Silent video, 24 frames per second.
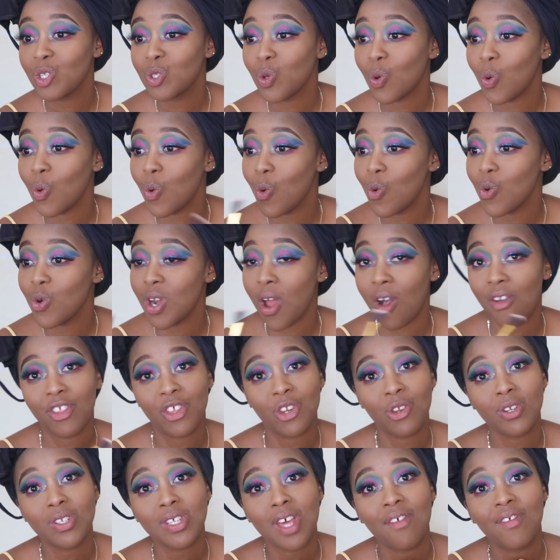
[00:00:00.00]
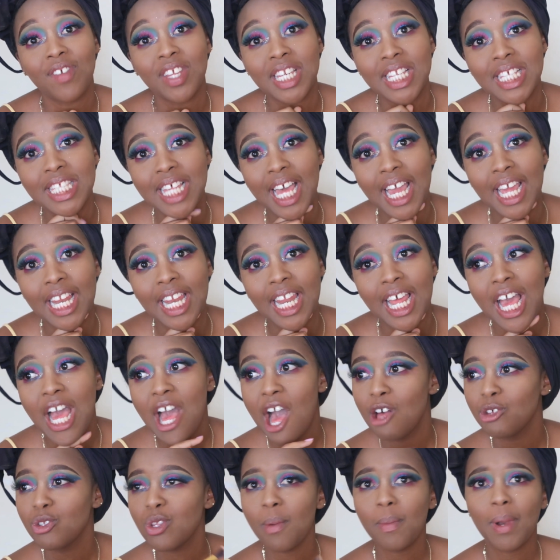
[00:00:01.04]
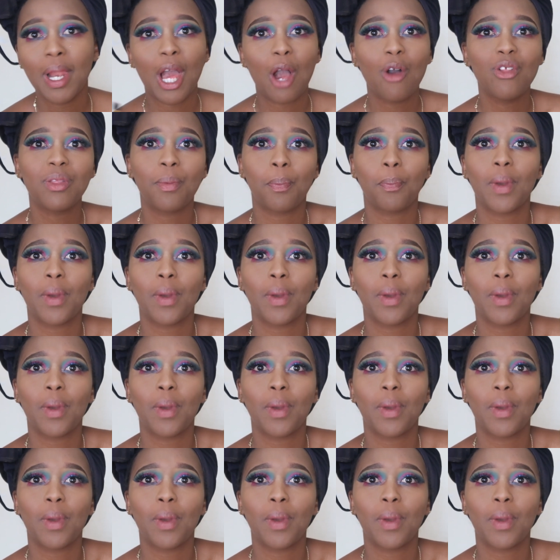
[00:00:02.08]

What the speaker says: so now they don't have InDesign. So I'm like, how the